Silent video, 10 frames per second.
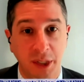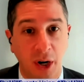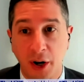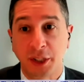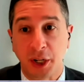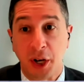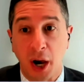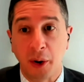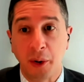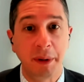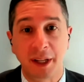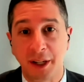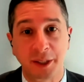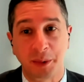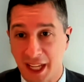hard to know
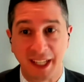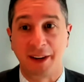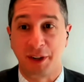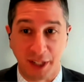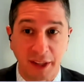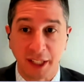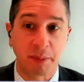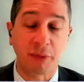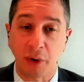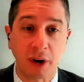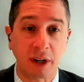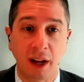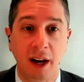because we had never done this before.